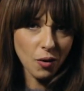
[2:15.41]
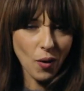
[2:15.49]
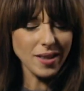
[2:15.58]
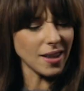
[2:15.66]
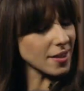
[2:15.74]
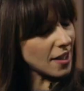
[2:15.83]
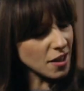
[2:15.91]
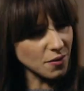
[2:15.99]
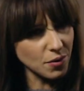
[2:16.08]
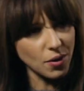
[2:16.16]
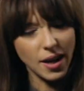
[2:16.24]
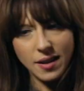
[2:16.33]
quite
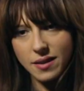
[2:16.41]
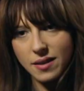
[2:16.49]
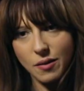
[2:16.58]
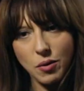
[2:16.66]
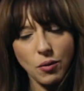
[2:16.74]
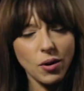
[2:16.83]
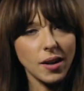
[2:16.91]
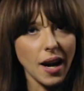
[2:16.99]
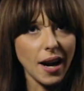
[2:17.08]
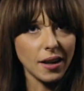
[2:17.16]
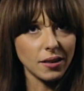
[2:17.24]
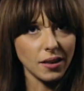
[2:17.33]
successful, and we work
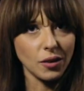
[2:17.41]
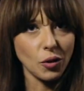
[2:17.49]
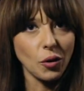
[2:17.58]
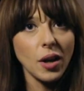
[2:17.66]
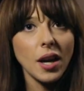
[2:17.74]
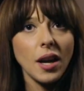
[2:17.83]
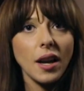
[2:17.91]
hard, you know,